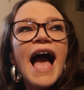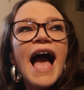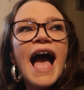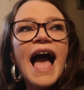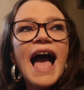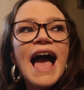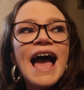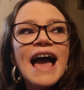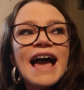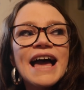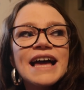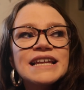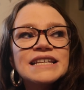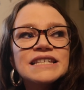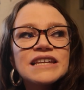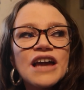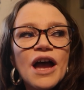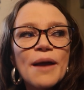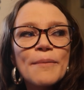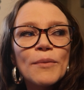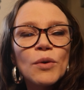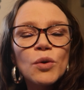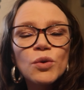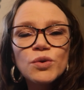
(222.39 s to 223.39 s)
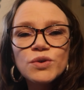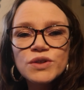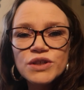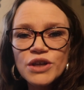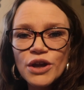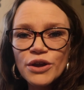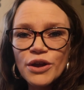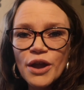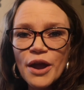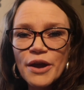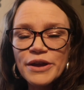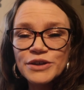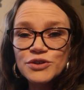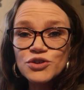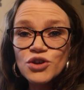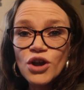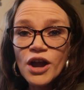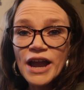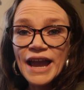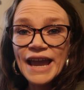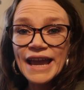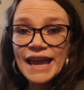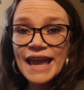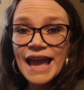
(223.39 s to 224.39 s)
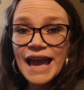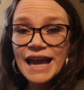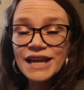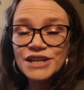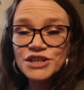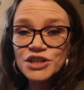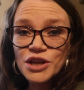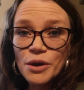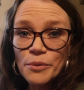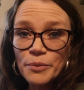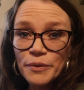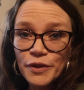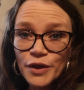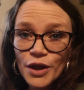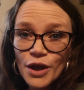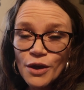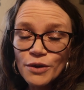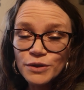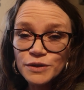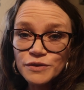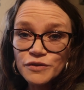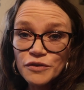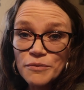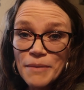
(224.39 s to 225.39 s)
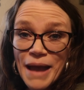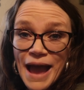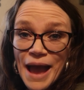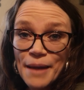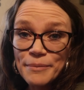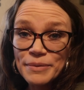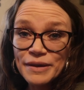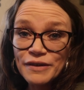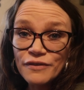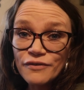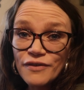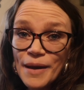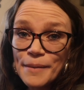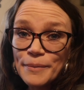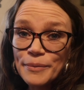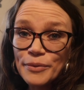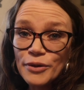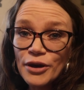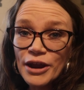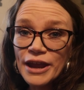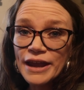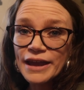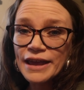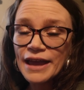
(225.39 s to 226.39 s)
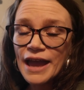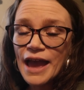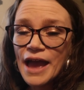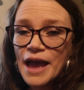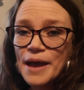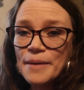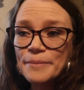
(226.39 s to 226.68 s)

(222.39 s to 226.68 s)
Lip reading: and I'm also going to try and catch up with the girls from Happy Fabric,